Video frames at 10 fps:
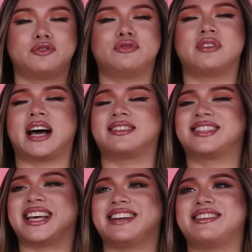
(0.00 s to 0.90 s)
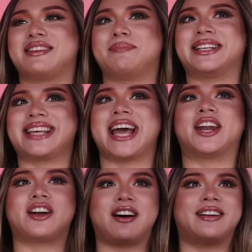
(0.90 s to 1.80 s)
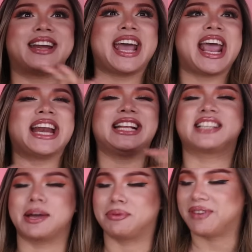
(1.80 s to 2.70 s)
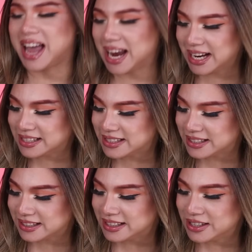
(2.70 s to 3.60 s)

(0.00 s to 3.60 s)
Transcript: Do not send Miss Hannah Conda any type of hate.